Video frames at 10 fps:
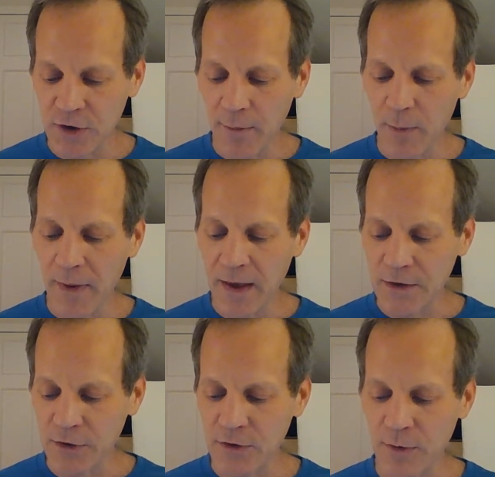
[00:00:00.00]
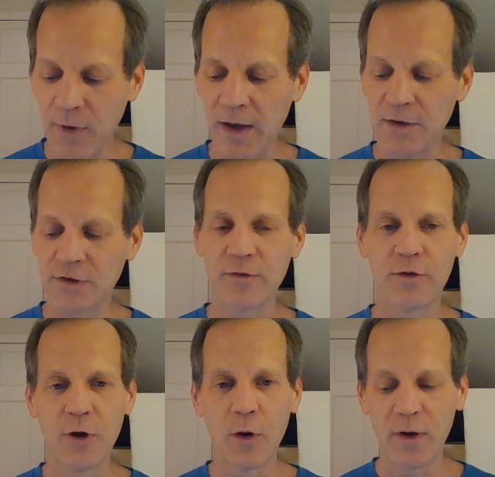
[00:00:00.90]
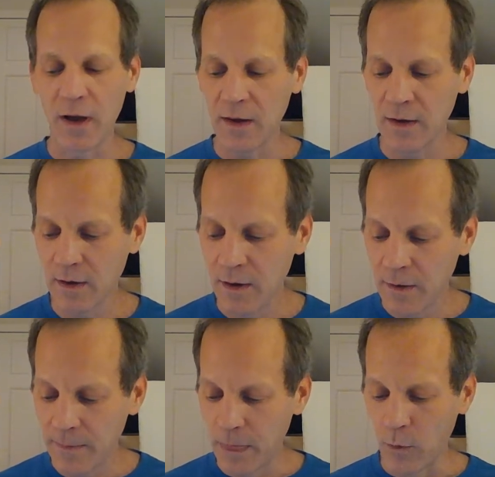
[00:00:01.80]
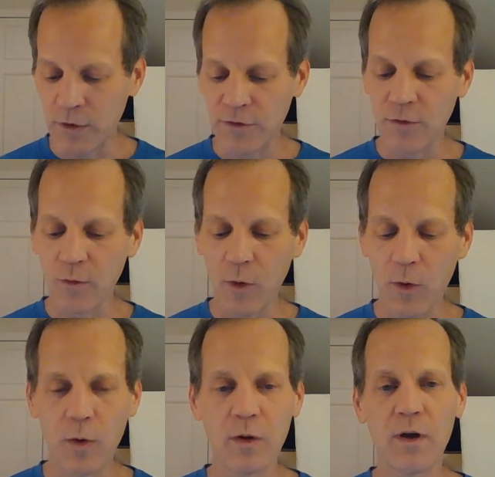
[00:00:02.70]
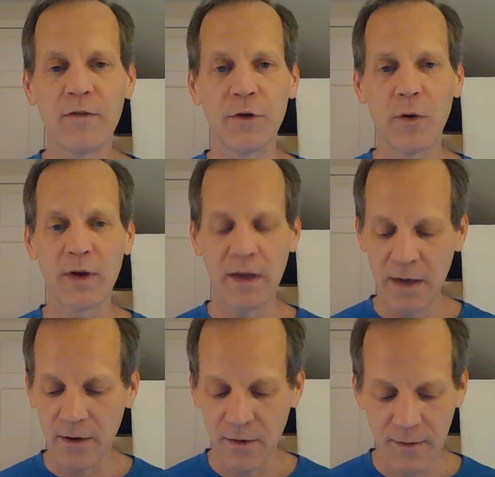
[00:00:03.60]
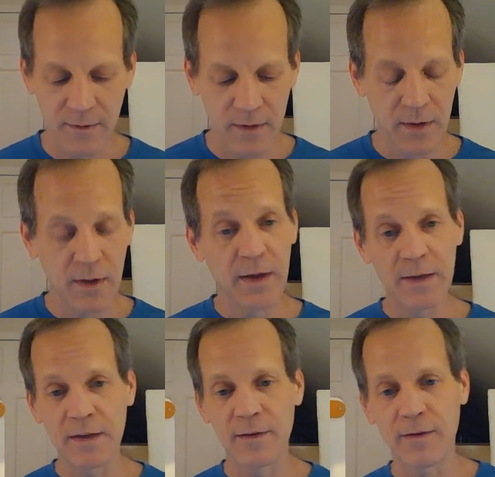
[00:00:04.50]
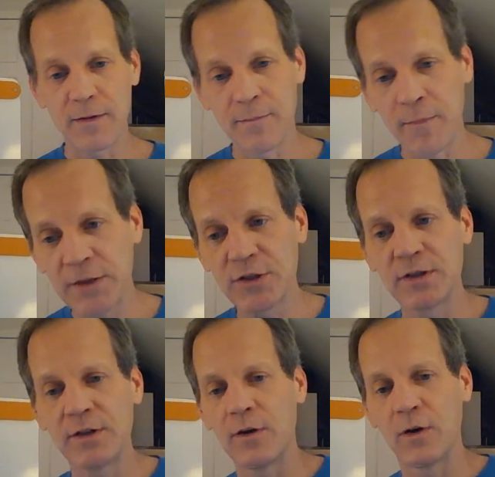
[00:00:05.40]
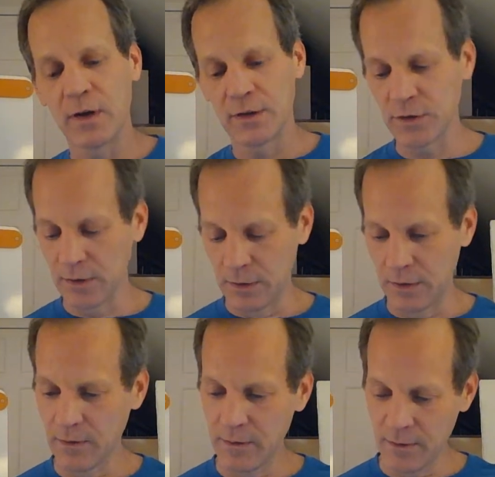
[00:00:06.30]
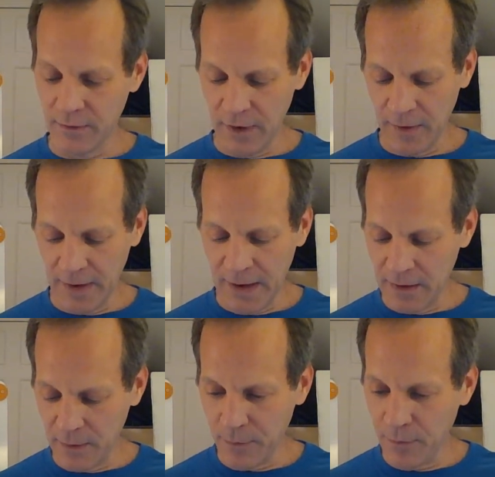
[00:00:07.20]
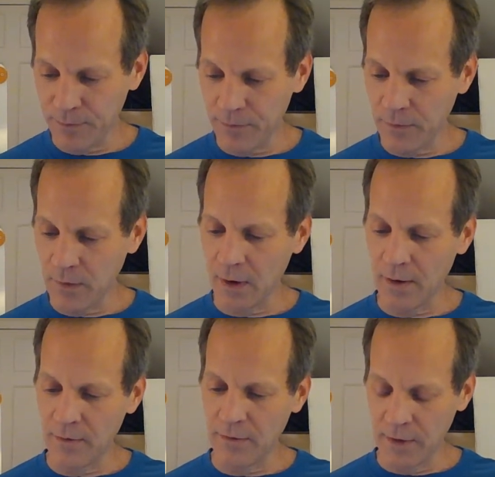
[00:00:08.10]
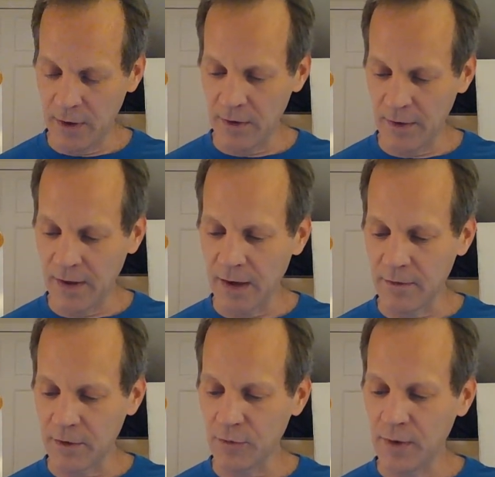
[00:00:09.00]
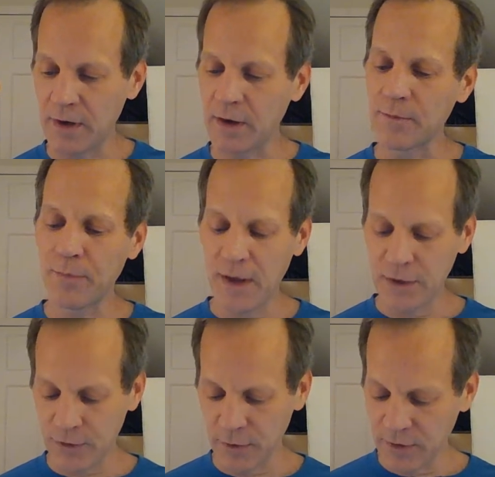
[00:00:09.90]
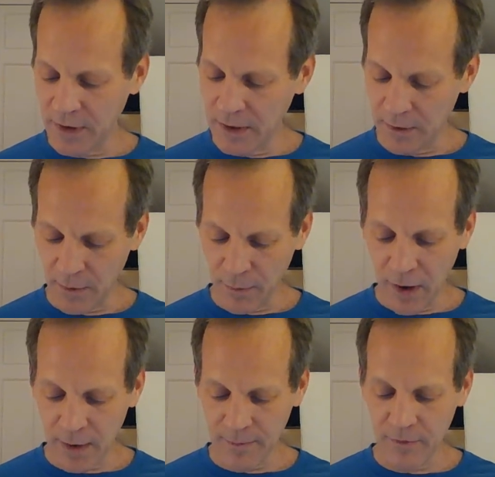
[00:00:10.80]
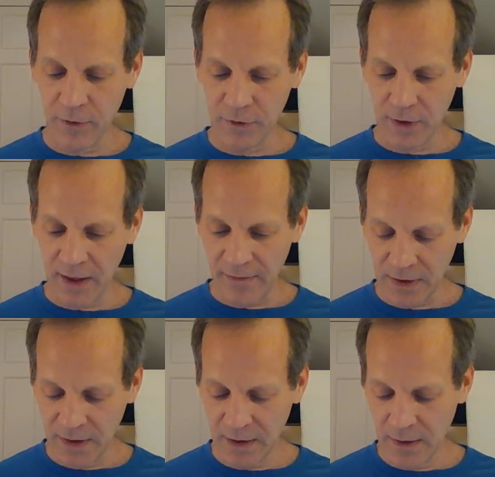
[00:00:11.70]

Yama makes is the practice of yoga. What is the role of yoga here? He didn't mention yoga until the very end of nearly the end of this reading. On page 13, near the bottom, verse 11,